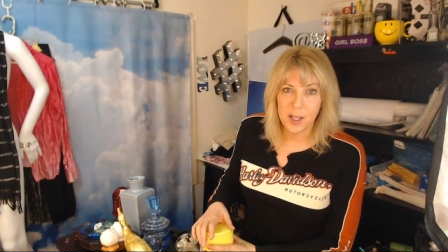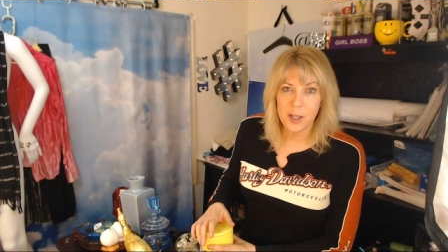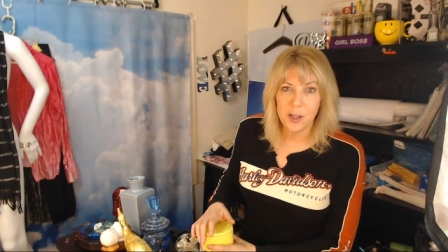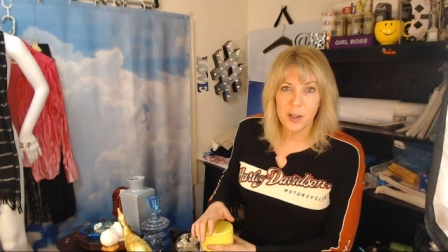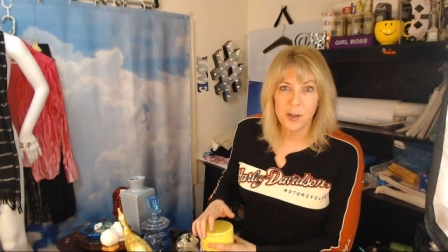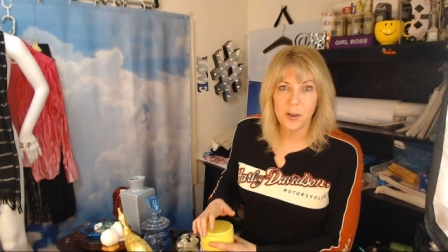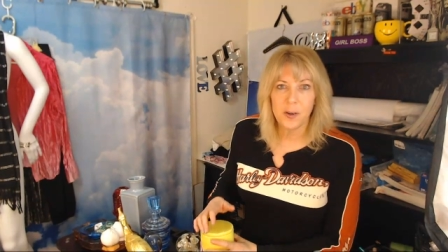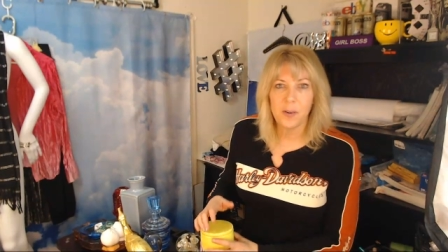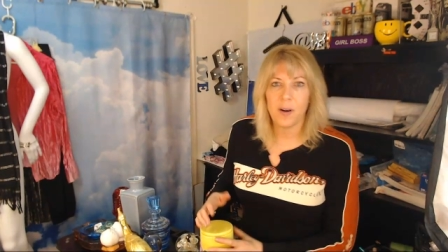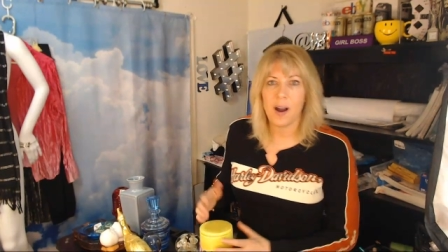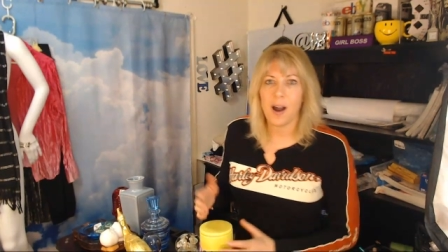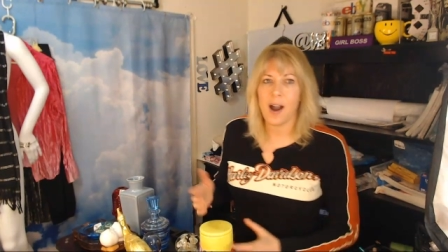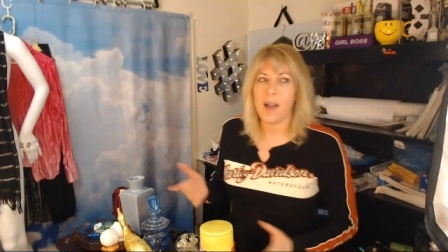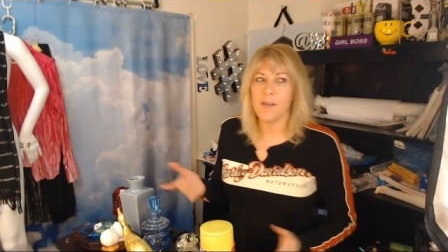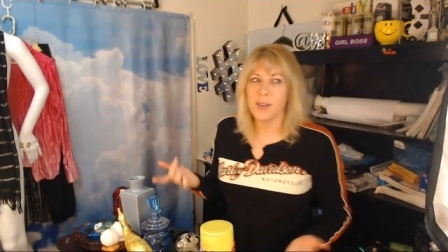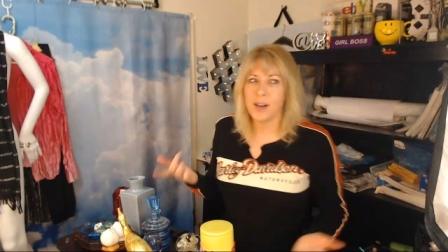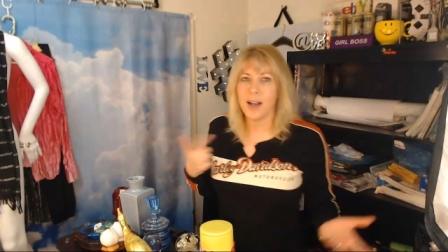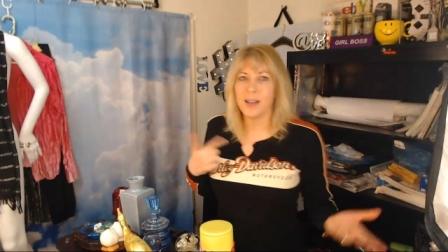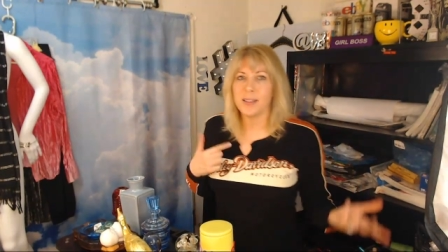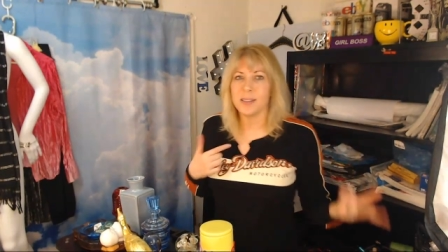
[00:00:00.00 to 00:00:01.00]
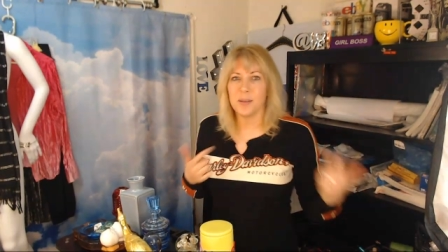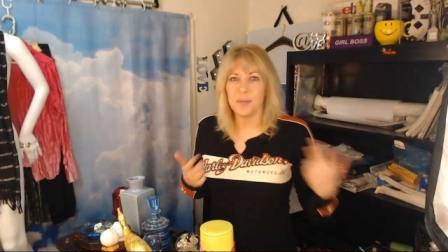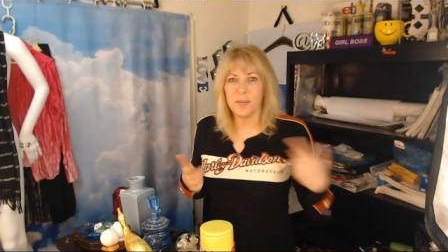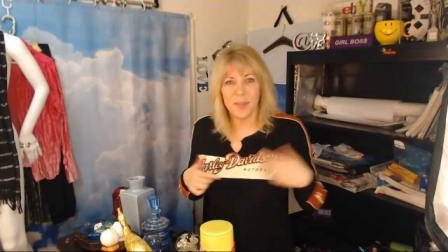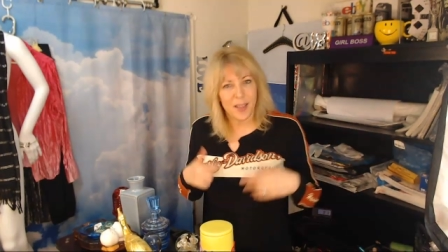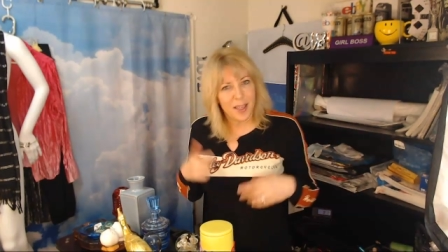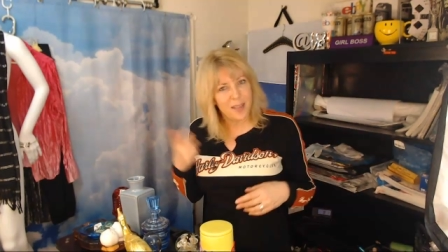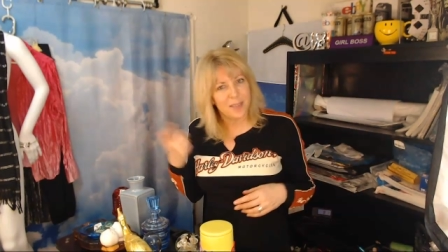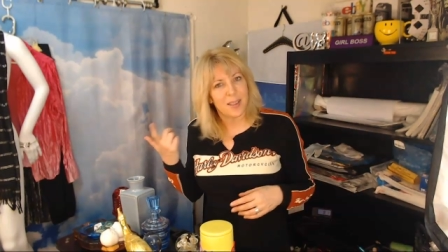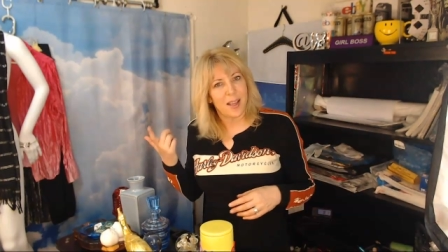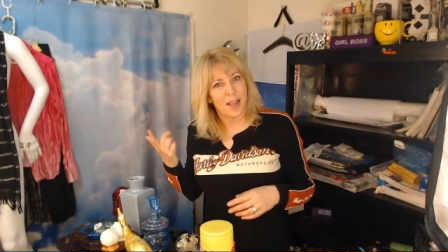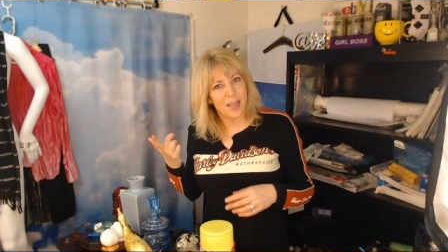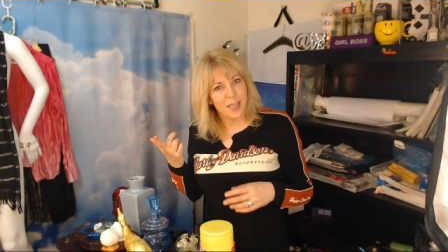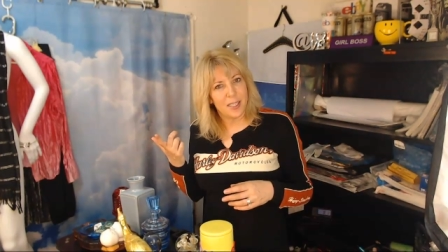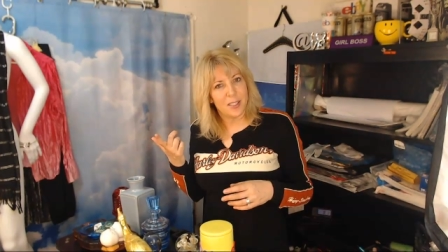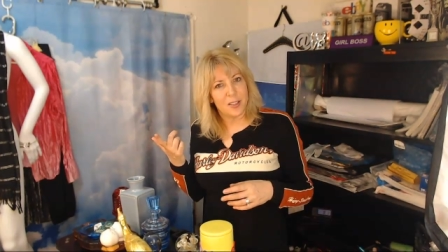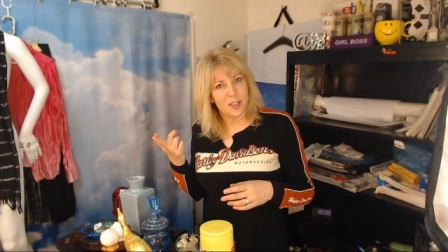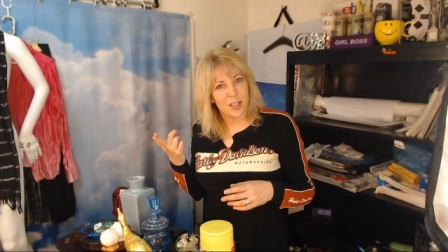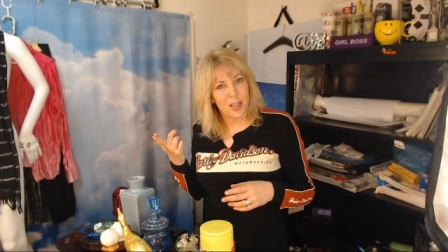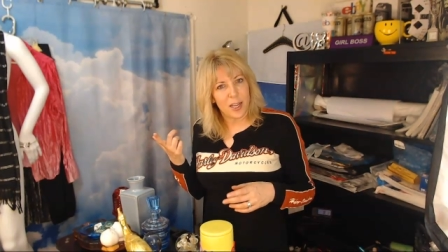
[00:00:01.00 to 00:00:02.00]
new, I've got some things I
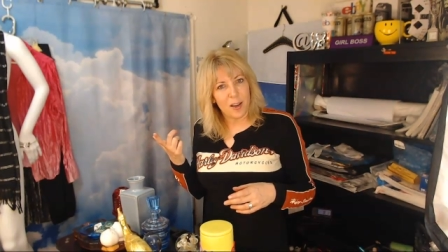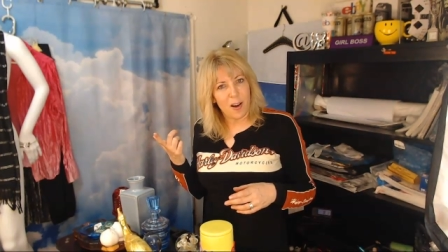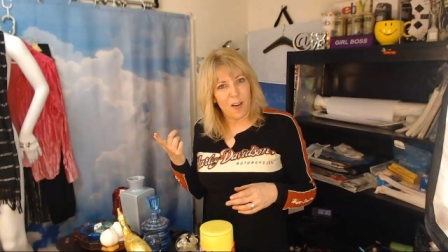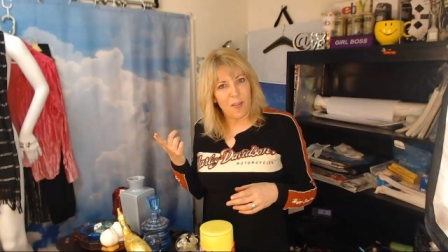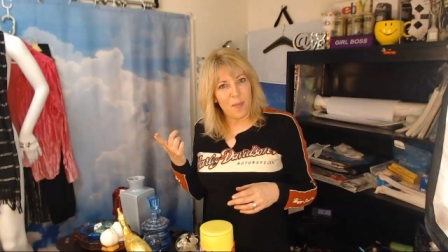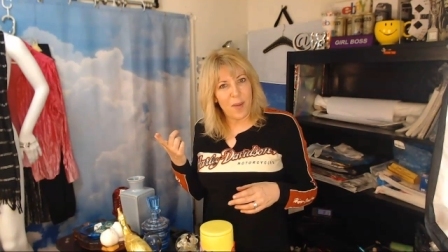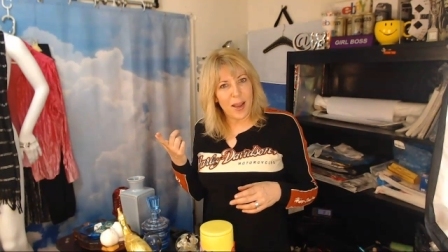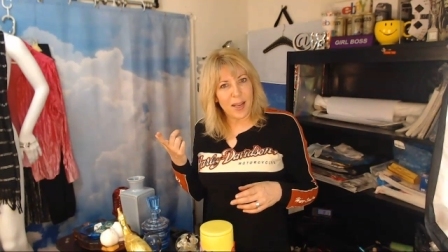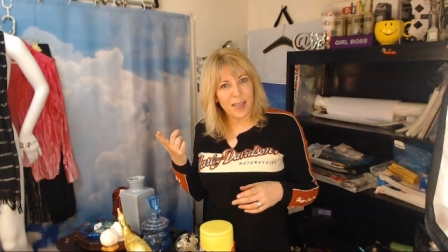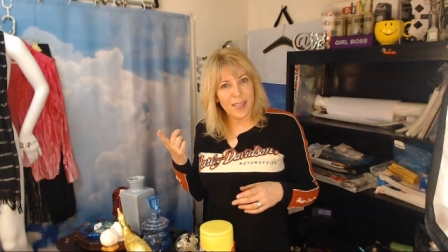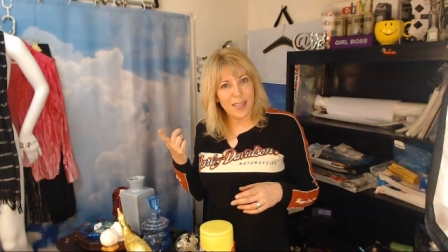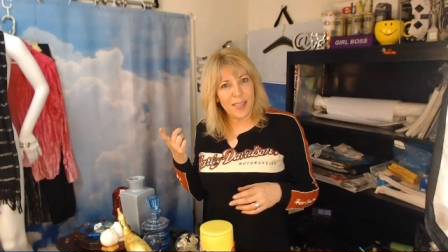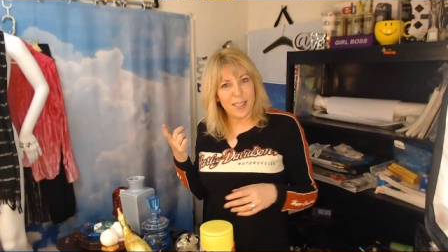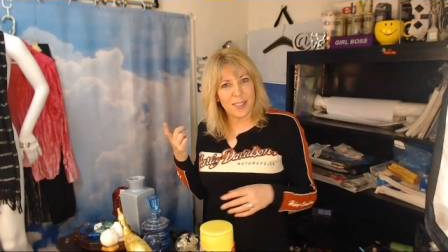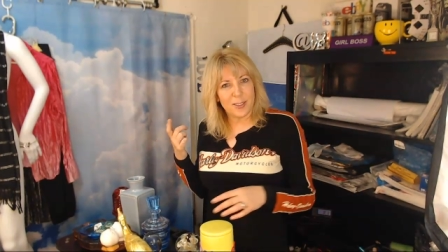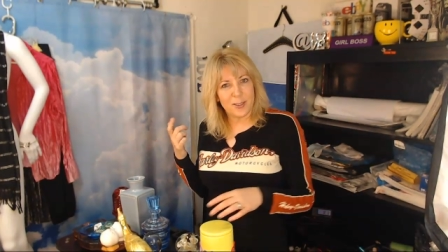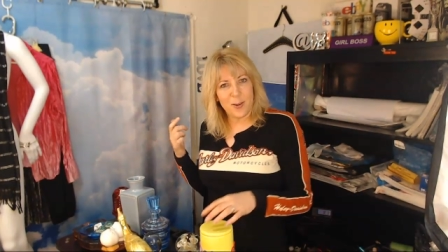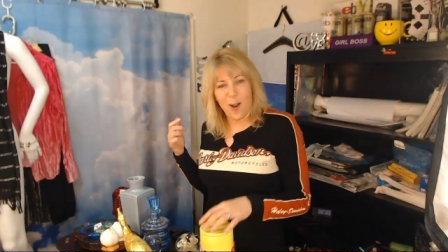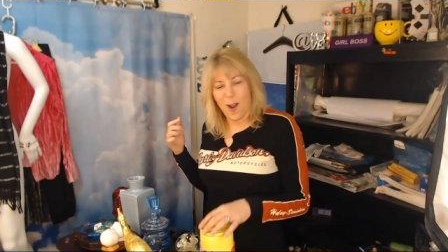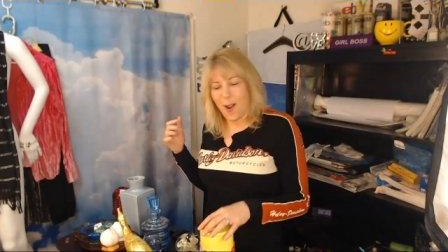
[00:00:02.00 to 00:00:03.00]
need to check off my list,